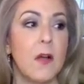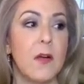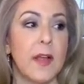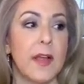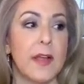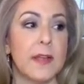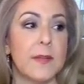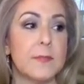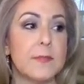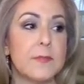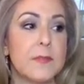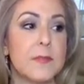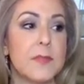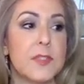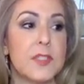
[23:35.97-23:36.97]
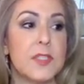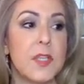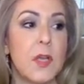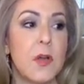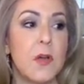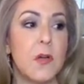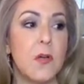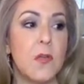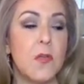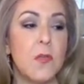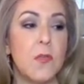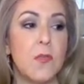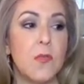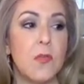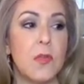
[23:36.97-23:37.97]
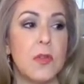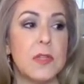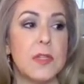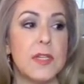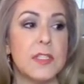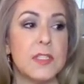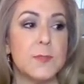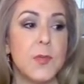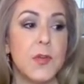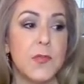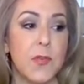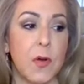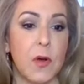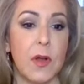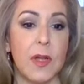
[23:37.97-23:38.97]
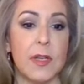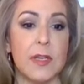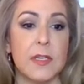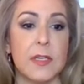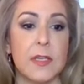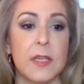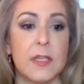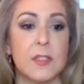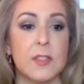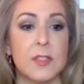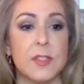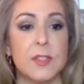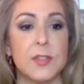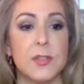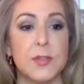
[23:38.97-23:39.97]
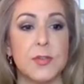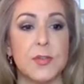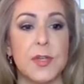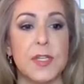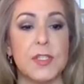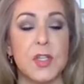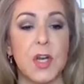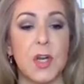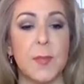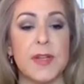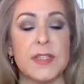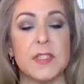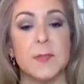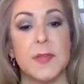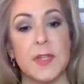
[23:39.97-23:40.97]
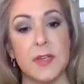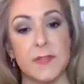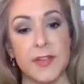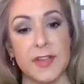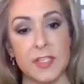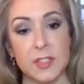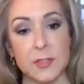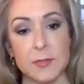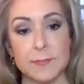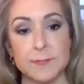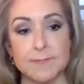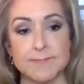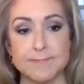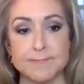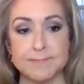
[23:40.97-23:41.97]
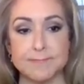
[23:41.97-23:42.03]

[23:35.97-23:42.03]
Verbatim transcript: Okay, so let's move on to and talk about some innovation.